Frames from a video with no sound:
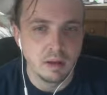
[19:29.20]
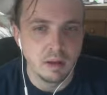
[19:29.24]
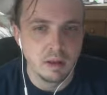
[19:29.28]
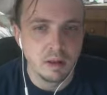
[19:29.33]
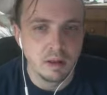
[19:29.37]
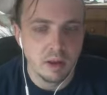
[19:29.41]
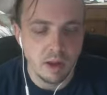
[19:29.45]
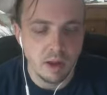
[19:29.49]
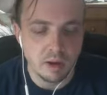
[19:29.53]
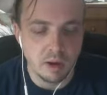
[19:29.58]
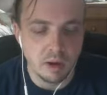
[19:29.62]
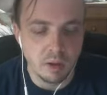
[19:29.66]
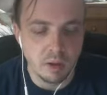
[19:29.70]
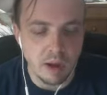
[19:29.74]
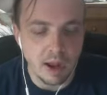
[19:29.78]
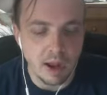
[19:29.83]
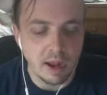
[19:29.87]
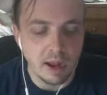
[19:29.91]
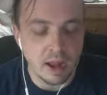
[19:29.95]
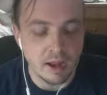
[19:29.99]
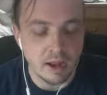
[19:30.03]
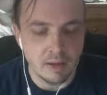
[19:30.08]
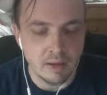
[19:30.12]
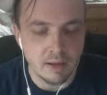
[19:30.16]
I know,
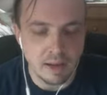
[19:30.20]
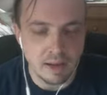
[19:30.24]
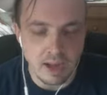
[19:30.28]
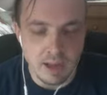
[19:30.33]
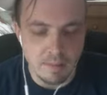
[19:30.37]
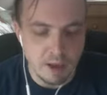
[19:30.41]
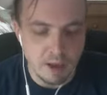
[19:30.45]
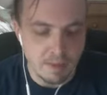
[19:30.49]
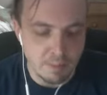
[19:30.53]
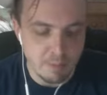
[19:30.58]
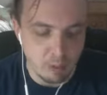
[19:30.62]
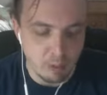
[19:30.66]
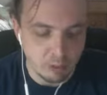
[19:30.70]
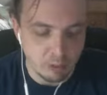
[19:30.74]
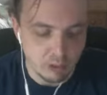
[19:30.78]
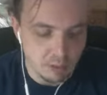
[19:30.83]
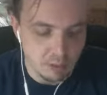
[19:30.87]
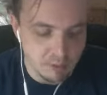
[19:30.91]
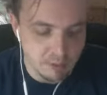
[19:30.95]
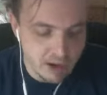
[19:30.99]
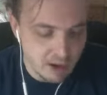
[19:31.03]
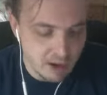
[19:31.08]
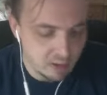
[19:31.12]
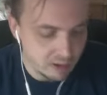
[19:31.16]
because I got mine pulled up
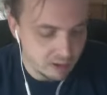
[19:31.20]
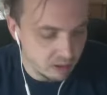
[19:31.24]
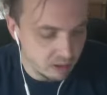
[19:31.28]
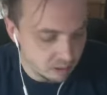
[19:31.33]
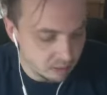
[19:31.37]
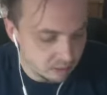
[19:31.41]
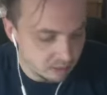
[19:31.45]
now here.